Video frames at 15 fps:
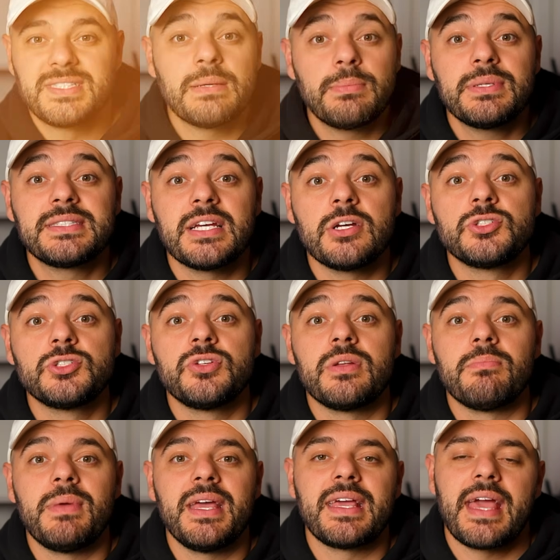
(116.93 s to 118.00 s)
someone tells you to
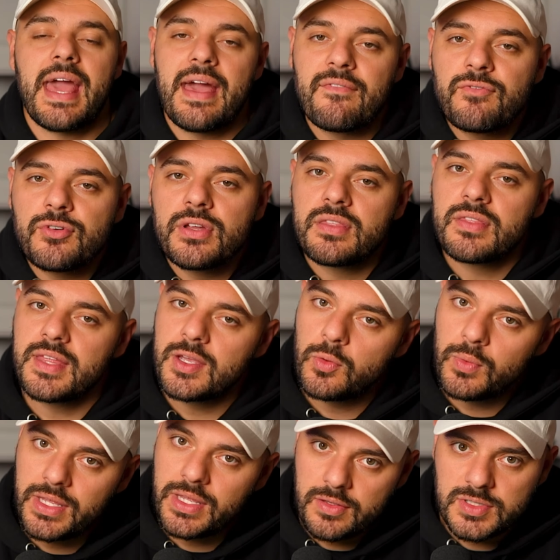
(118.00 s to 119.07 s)
make everything
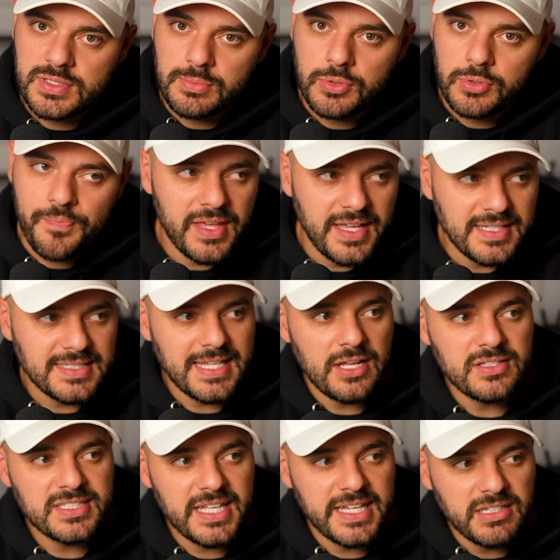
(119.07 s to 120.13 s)
reusable, it
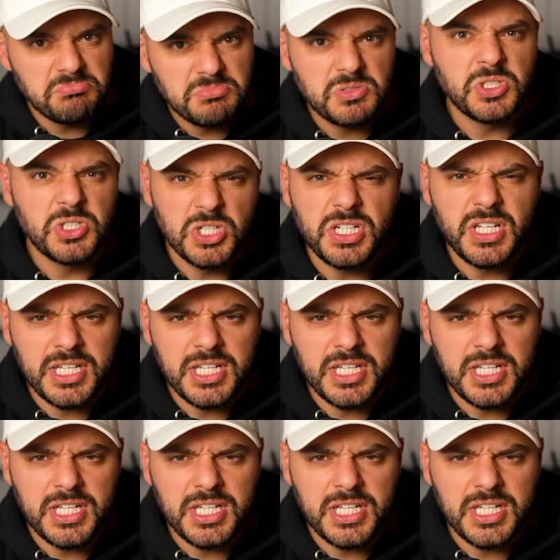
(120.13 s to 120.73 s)
sounds like good